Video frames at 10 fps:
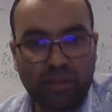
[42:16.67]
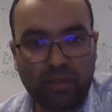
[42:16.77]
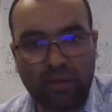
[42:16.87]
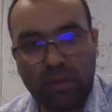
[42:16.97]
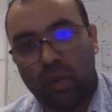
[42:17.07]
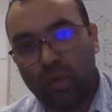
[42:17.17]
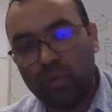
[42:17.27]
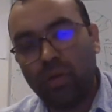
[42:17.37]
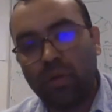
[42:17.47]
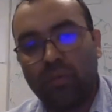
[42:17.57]
And
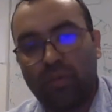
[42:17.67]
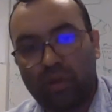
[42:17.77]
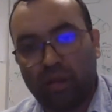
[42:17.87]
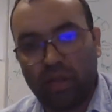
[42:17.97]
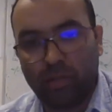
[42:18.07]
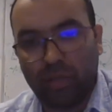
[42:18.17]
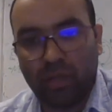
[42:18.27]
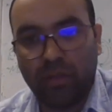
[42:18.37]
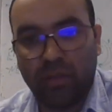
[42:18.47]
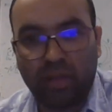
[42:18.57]
overall for
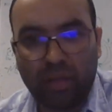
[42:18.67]
allometry,